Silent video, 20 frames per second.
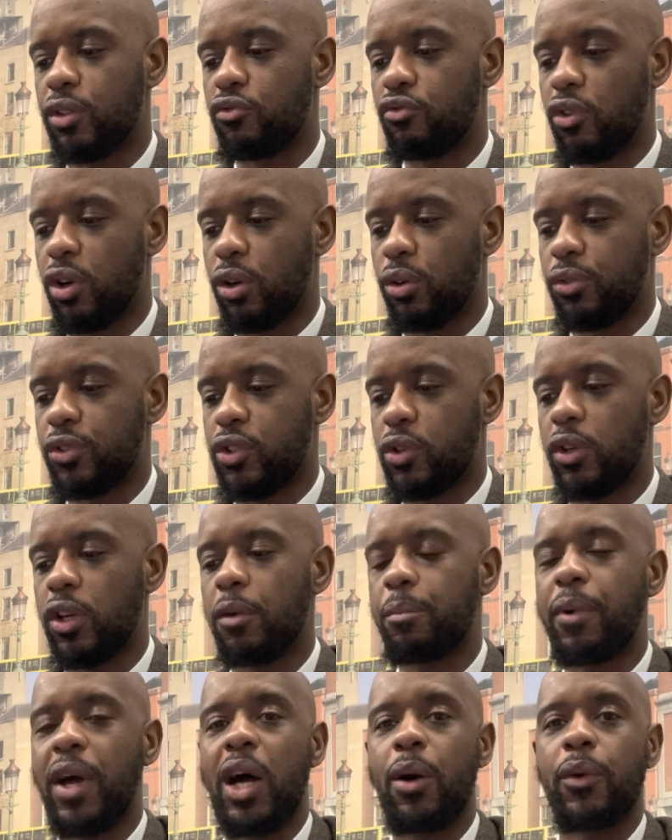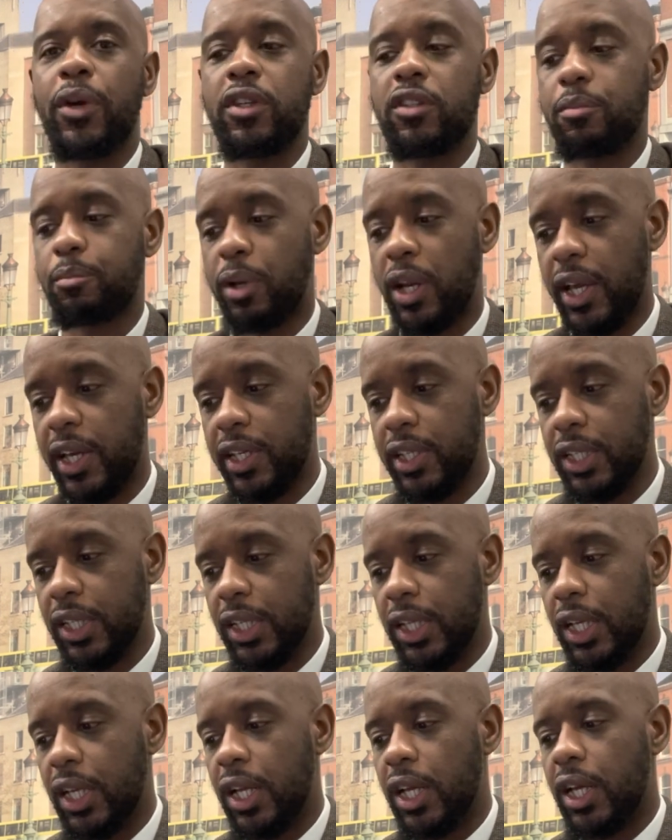role solar power is playing,
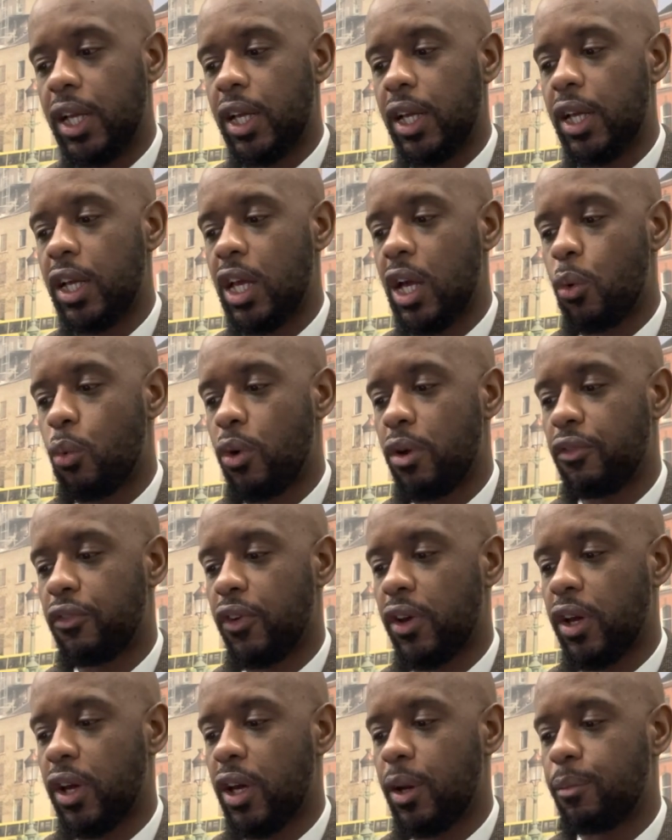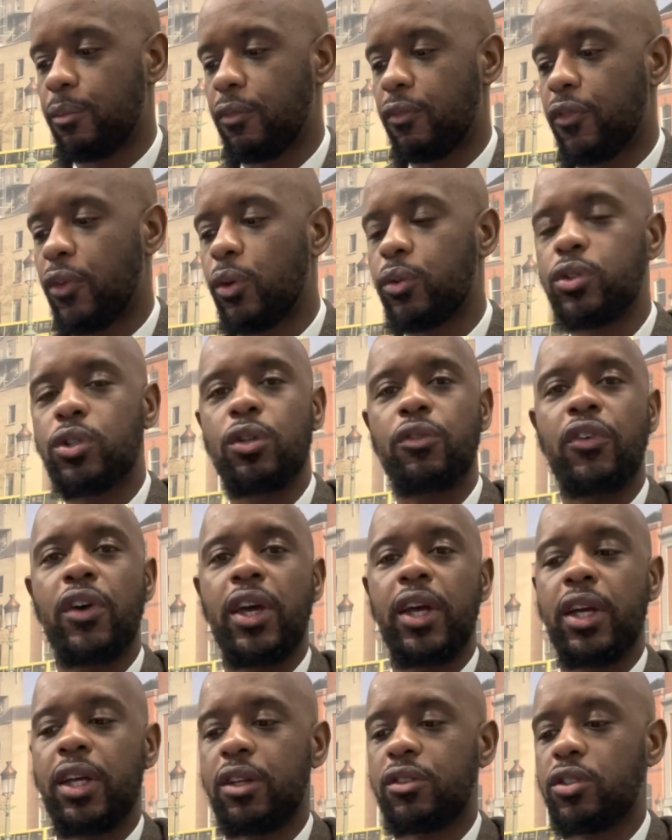with
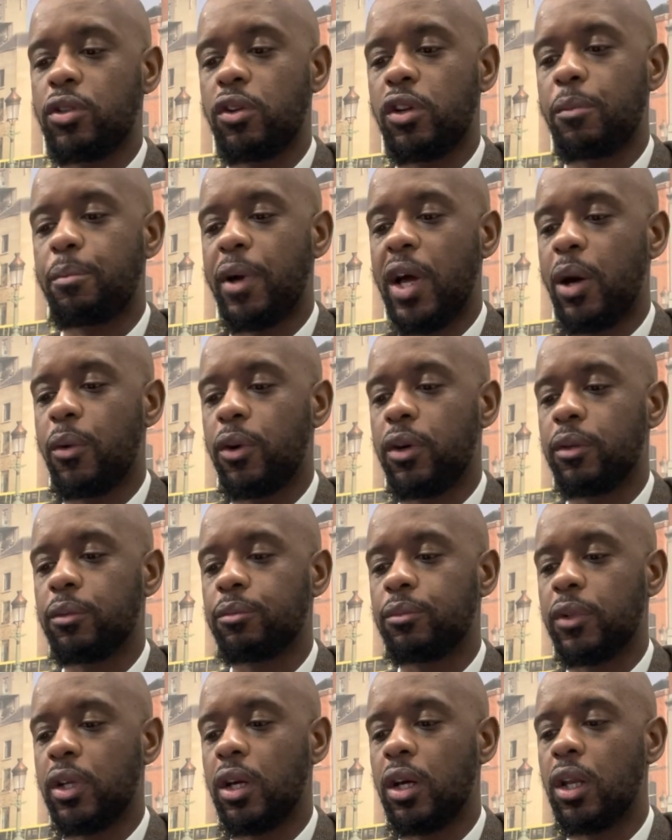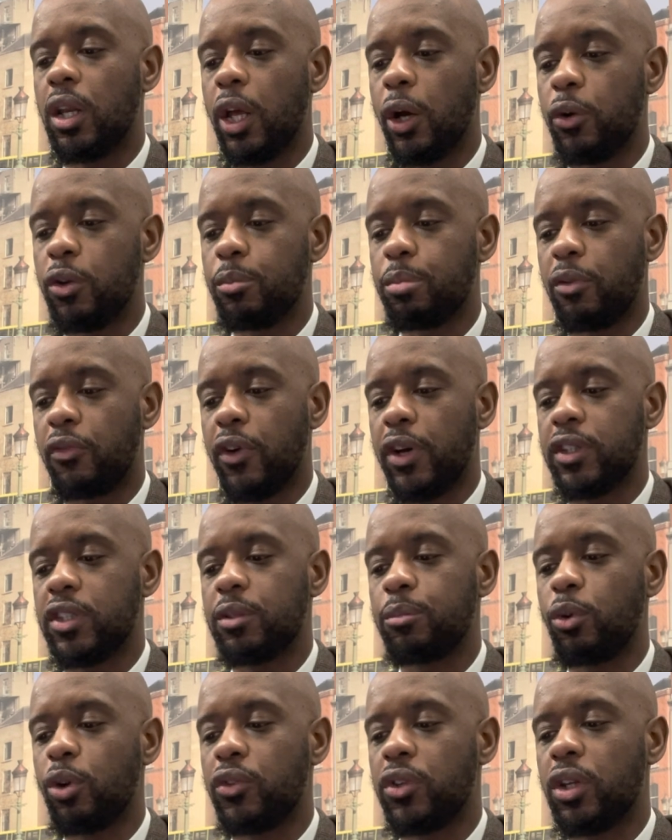photovoltaic solar power alone
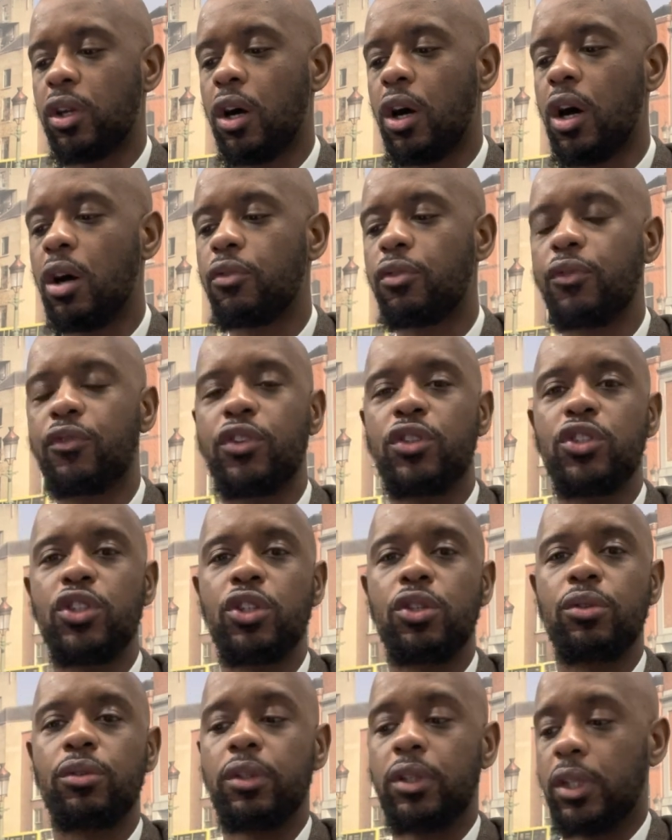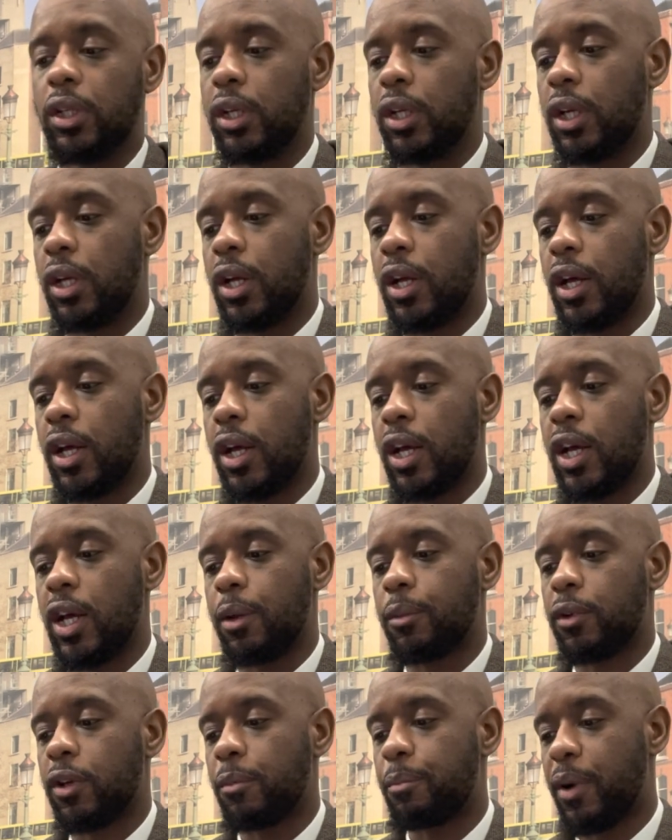providing more than half of the new
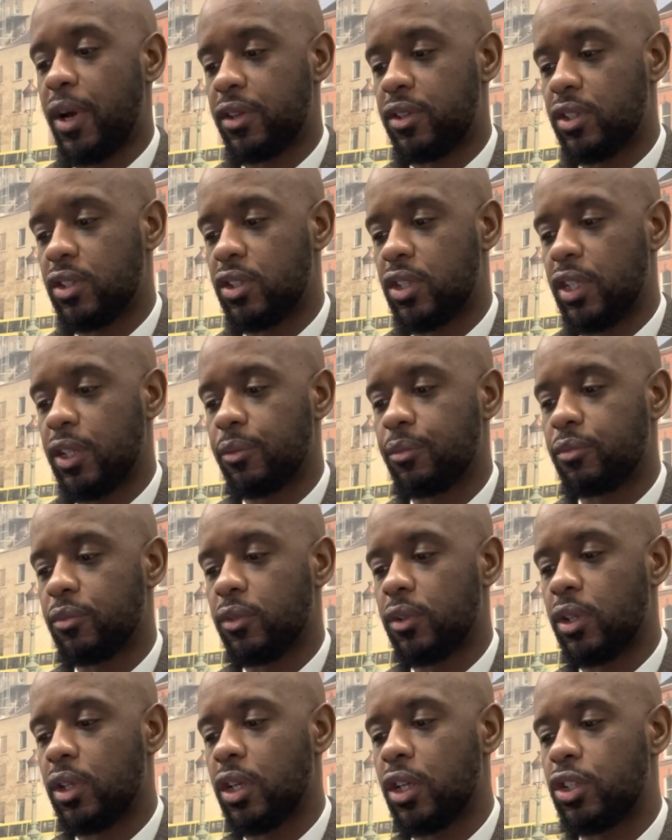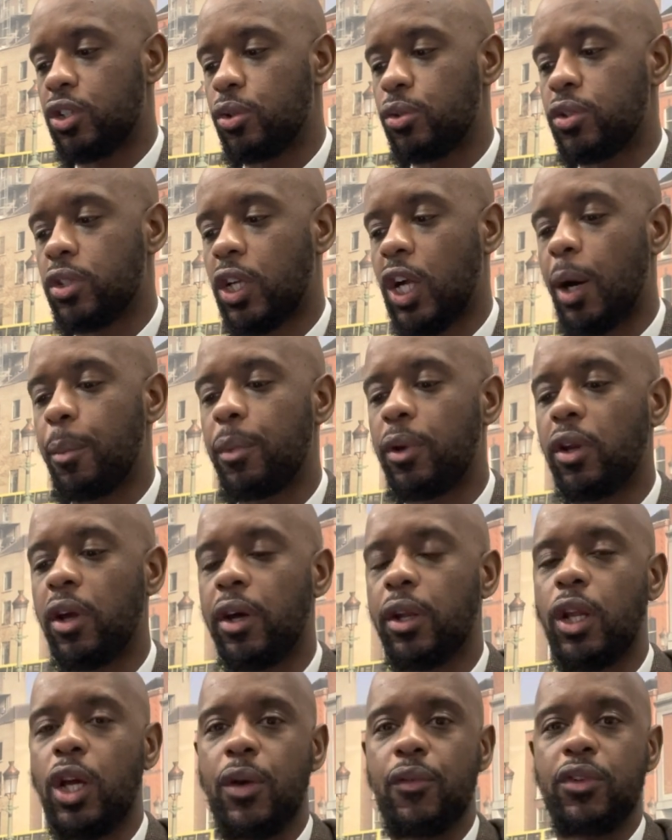capacity due to come
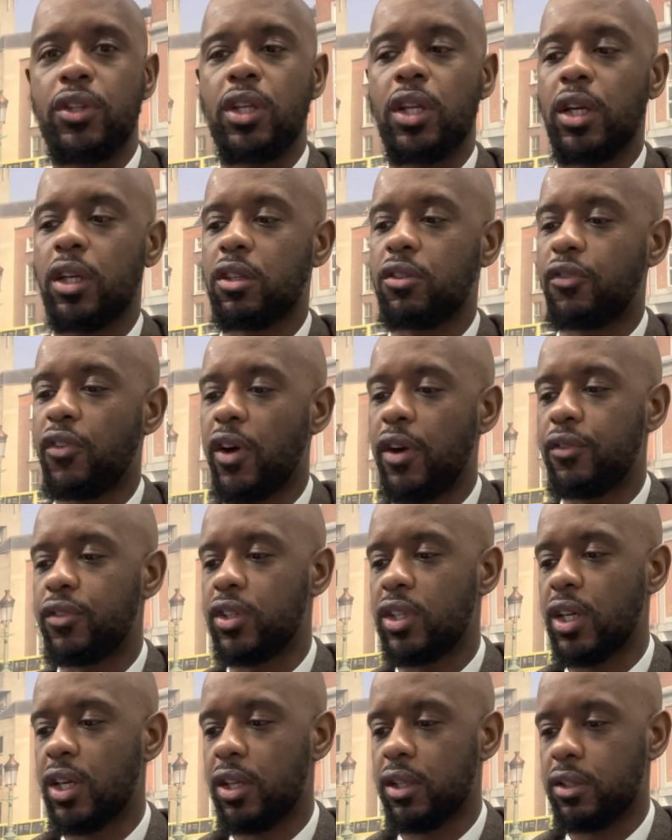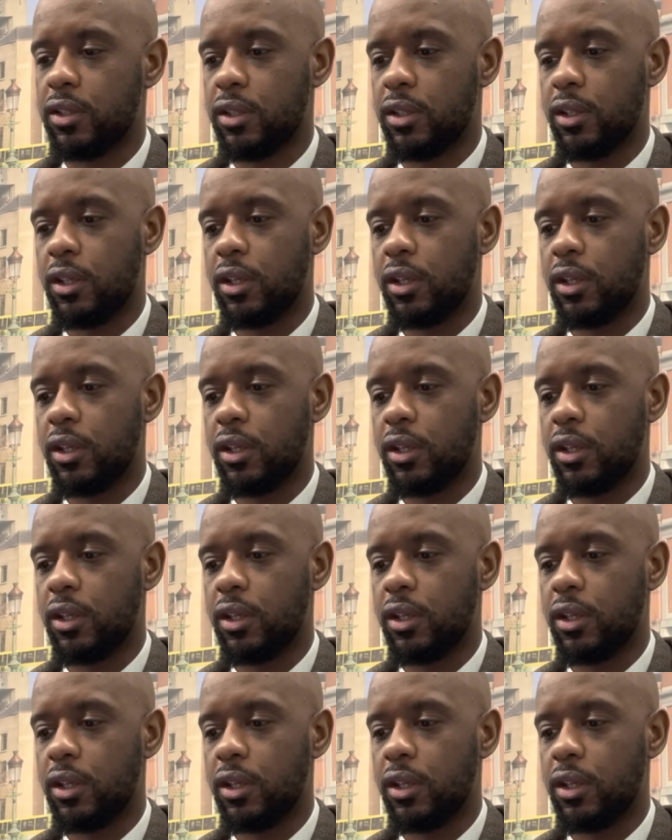online over the next 5 years.